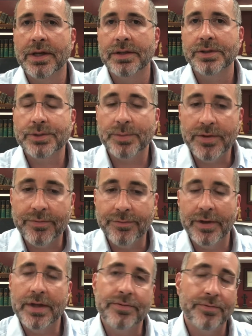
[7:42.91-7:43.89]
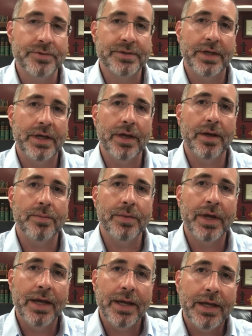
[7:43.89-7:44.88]
Let's be faithful to Him,
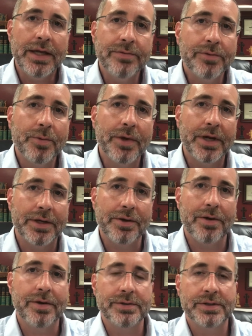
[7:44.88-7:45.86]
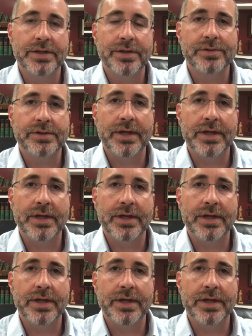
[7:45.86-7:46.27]
even when it costs us.